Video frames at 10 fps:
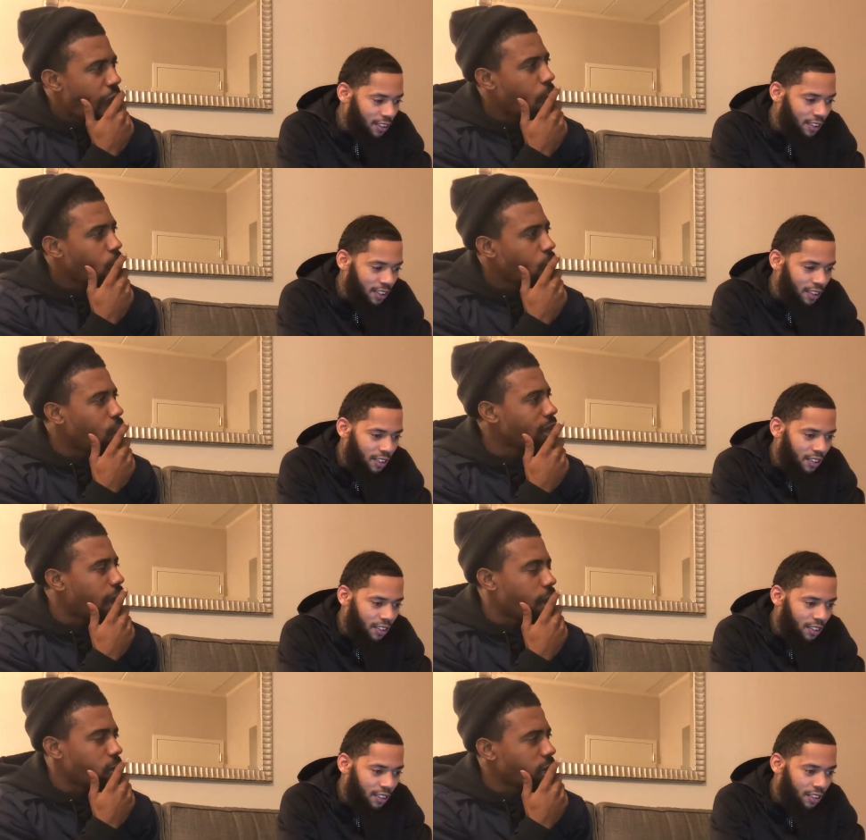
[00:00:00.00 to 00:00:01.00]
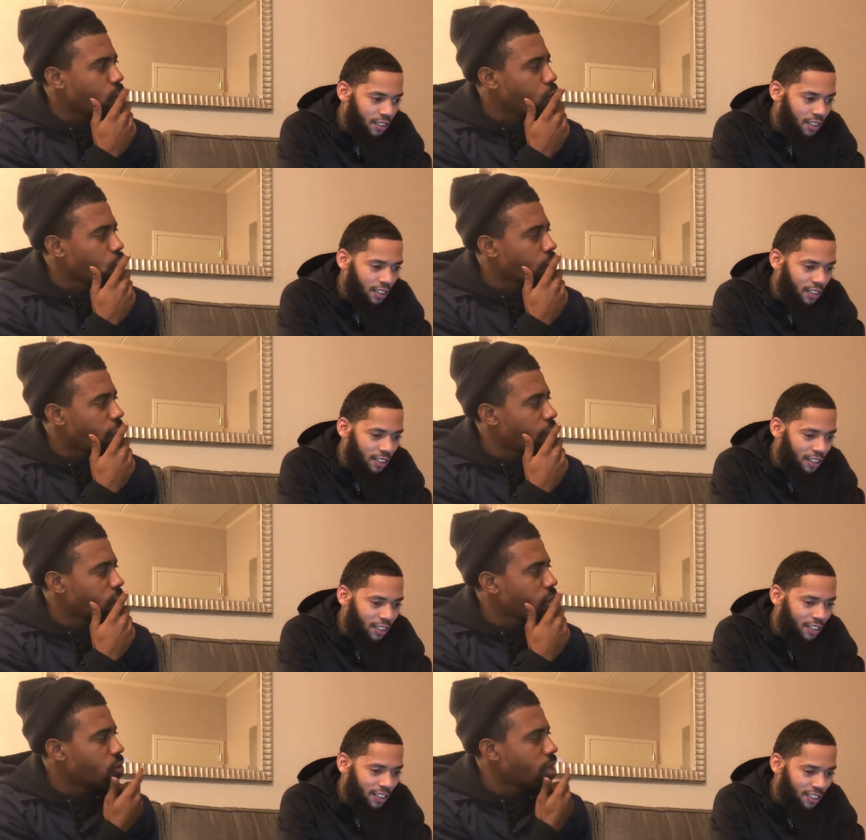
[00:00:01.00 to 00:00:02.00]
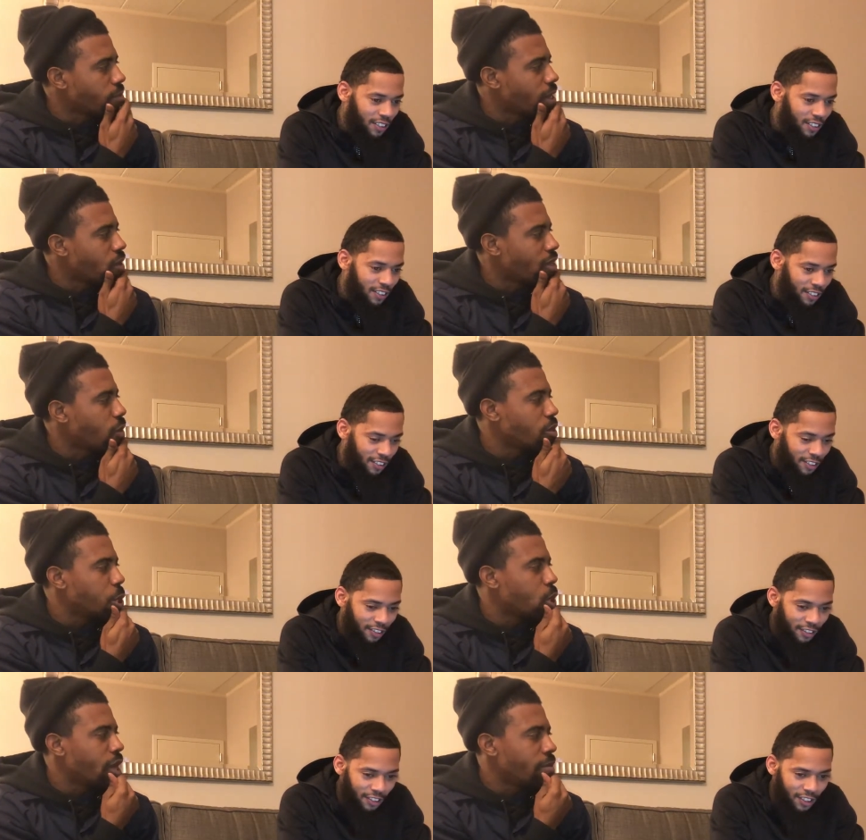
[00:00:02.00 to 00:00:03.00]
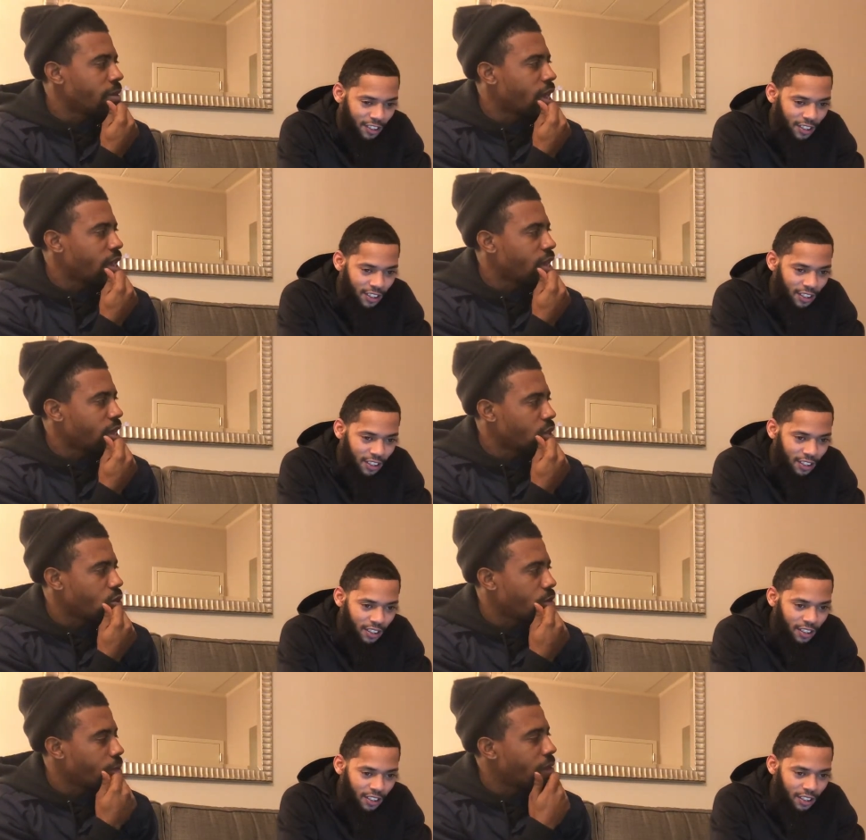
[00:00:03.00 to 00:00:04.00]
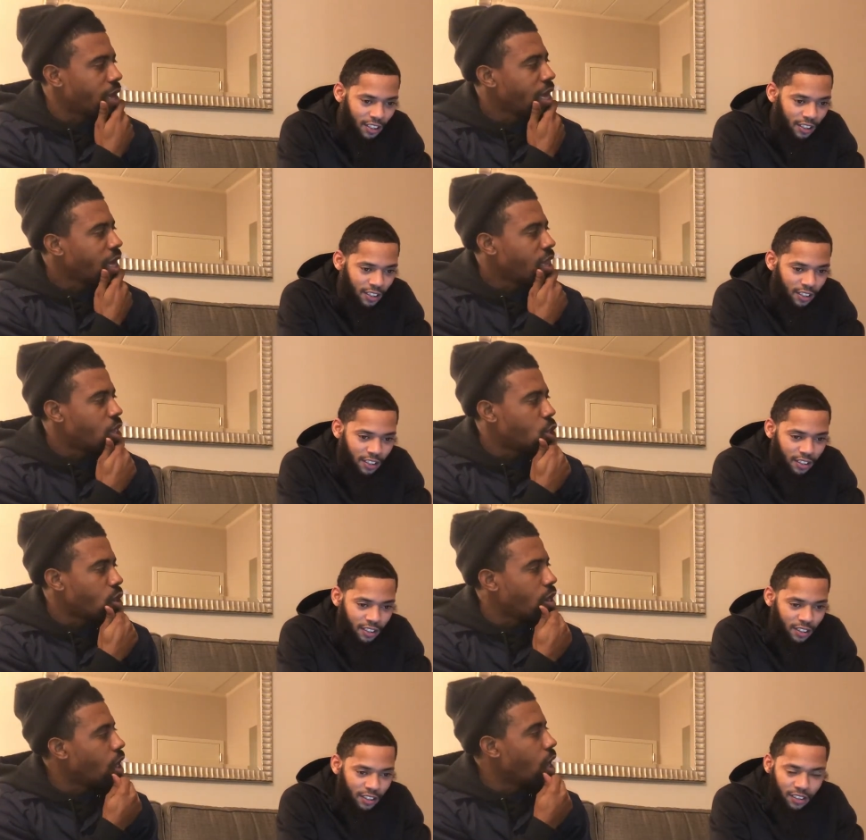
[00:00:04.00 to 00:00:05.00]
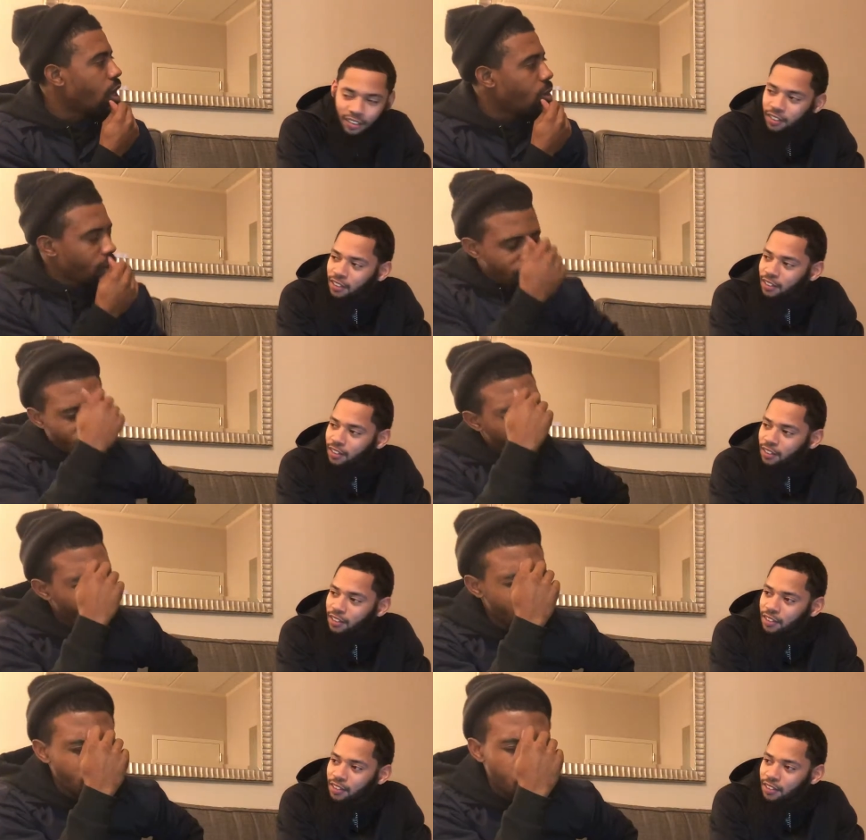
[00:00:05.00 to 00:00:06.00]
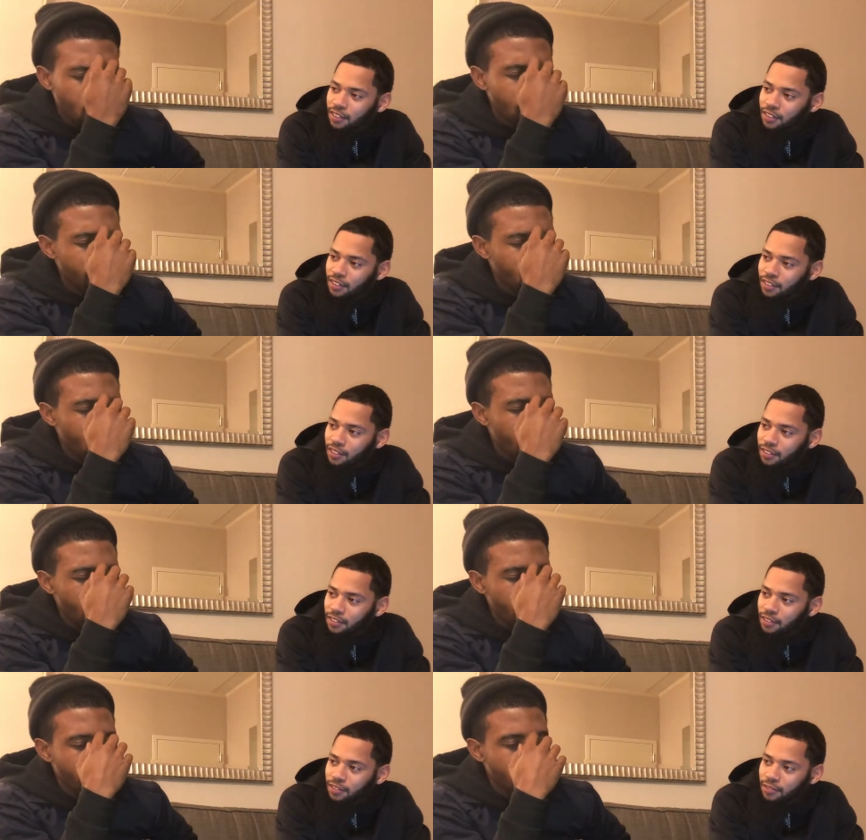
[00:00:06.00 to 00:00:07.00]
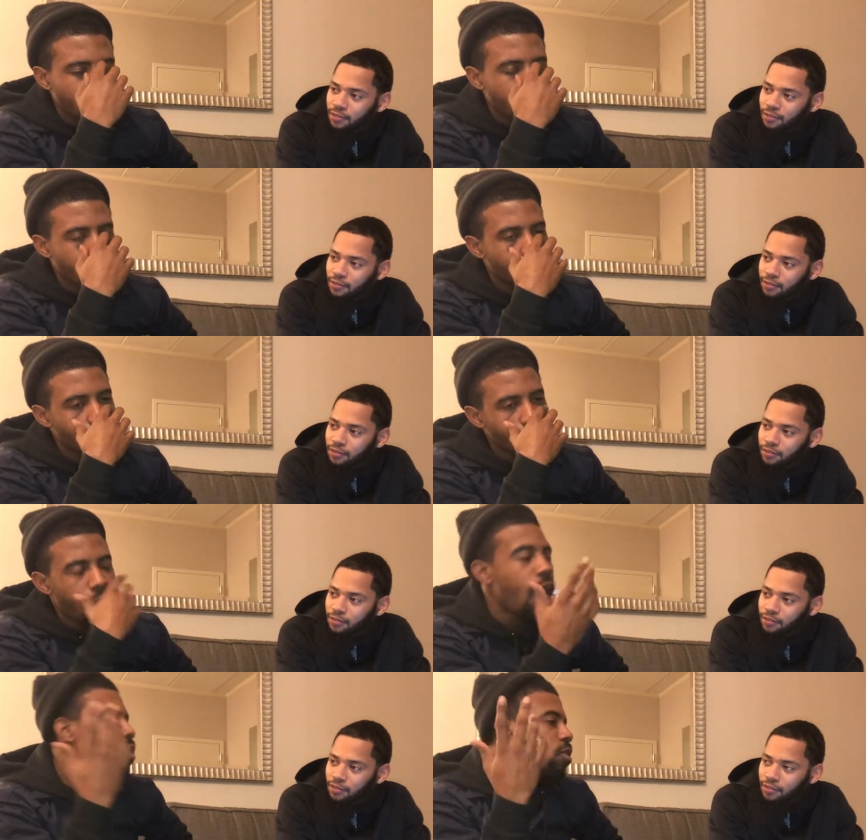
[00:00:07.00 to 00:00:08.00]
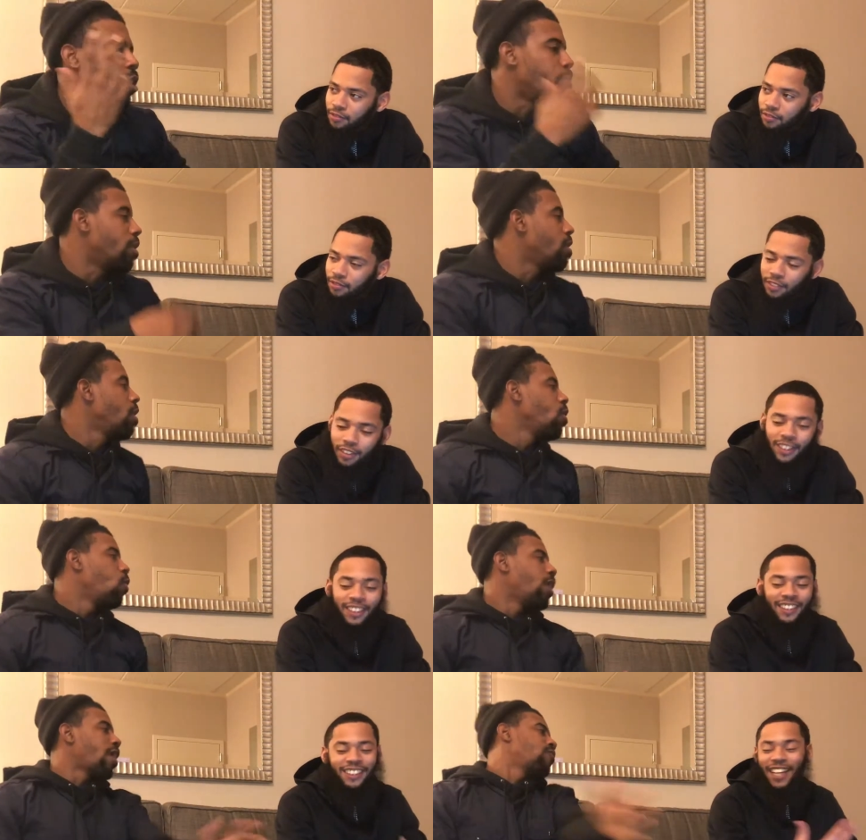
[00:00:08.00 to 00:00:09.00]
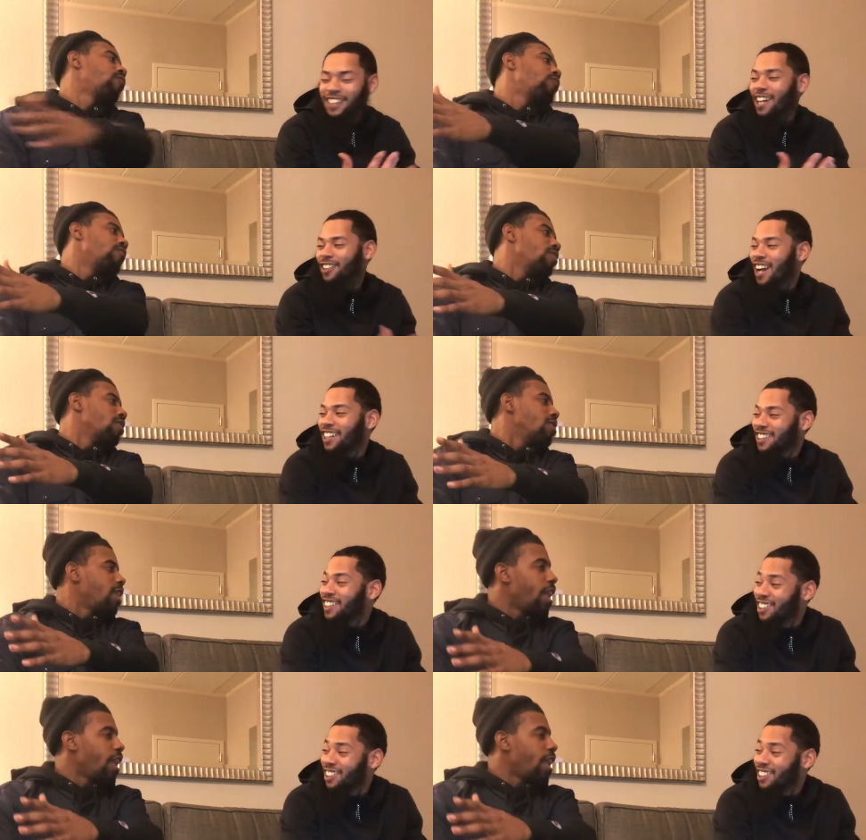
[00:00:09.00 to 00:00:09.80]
Speaker 1: I, it was, I don't think it was no recovery. It was something else. That was the joint him gunning and Lil Baby. But the joint, uh, what the fuck is the joint him and Lil Baby and shit? I don't know, but when I that's how you got into